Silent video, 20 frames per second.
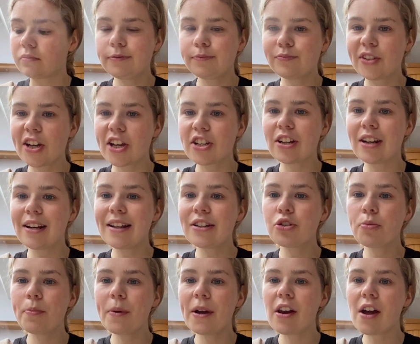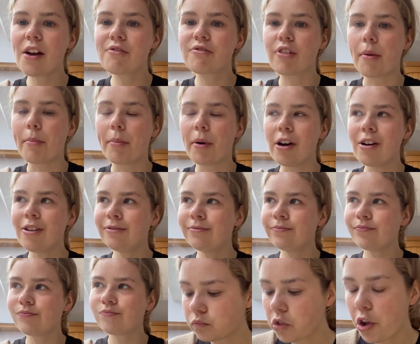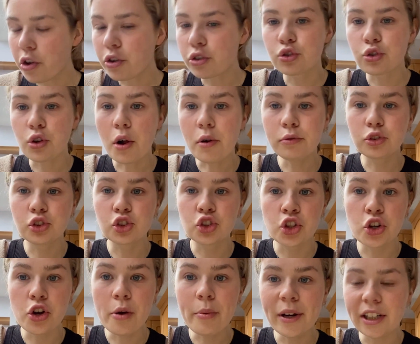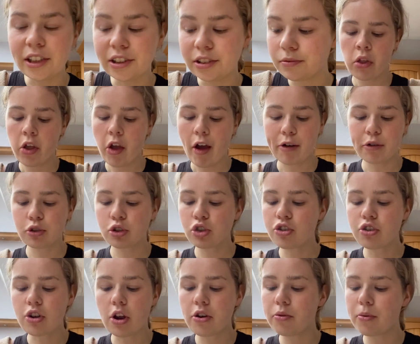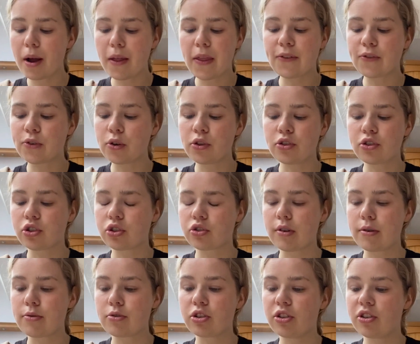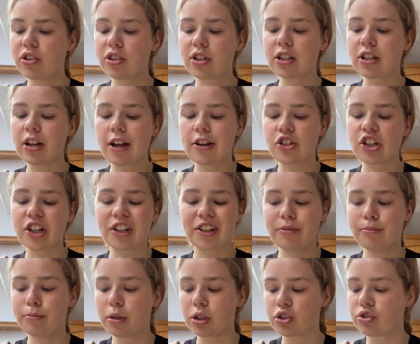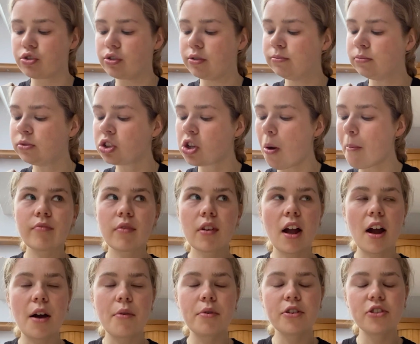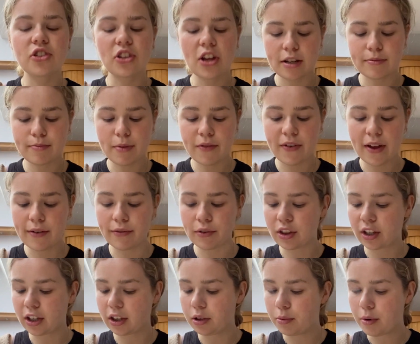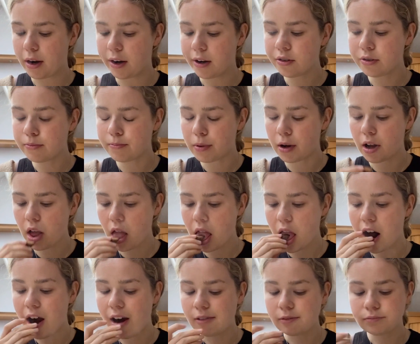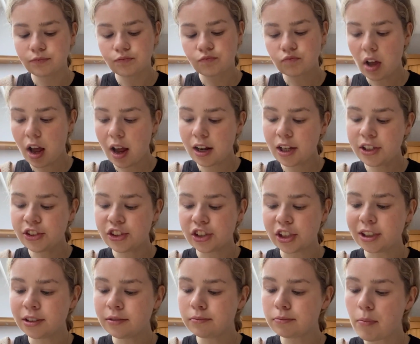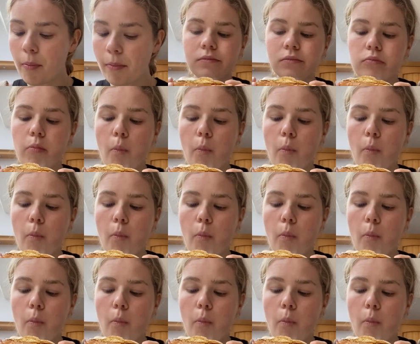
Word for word: Tastes a little bit like rubber. It's so chewy. I also don't know where they've got the description. This is like chicken and mushrooms. I wouldn't say it's my favorite thing in the world, but I'll eat it.